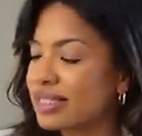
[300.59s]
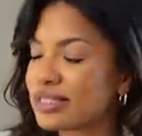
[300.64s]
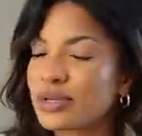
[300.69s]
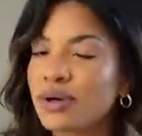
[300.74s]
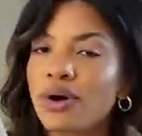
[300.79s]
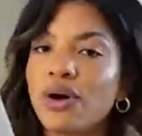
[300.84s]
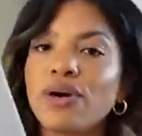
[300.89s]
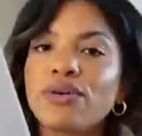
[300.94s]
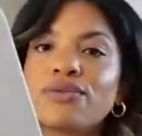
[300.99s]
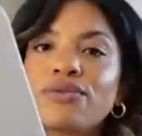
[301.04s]
It's
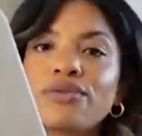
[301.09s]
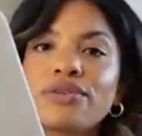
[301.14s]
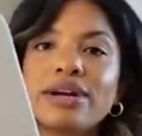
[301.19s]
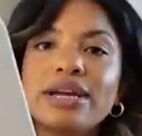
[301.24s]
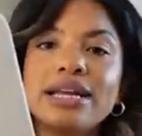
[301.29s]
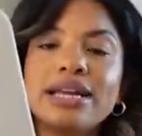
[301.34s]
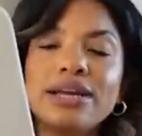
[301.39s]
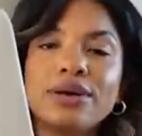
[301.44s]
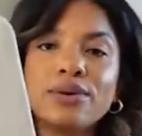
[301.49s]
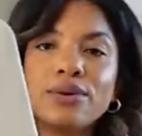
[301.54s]
got a
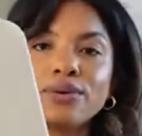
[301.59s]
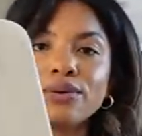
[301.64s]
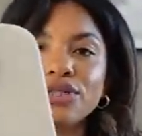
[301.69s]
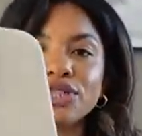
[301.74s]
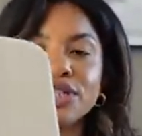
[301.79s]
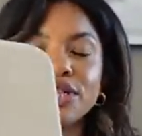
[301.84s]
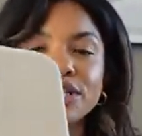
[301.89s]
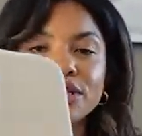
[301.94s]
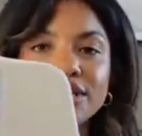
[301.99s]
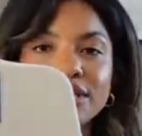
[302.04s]
really
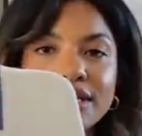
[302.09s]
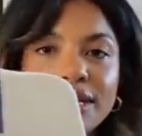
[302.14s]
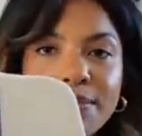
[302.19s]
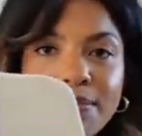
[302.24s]
gorgeous